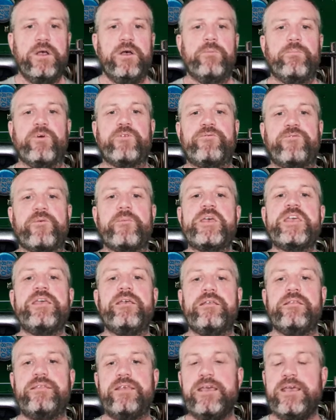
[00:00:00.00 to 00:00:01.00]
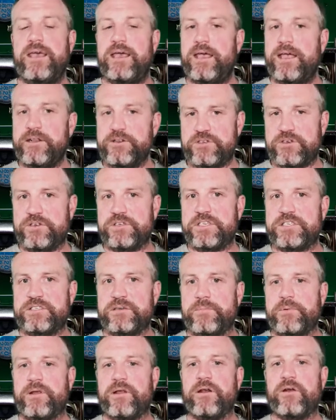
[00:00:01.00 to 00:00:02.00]
But for me, the
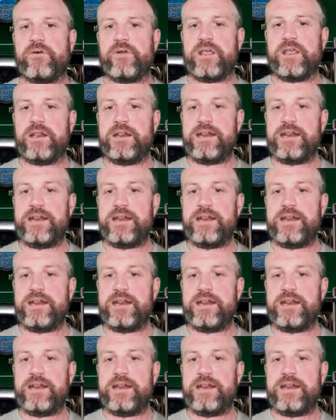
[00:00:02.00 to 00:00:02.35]
interdisciplinary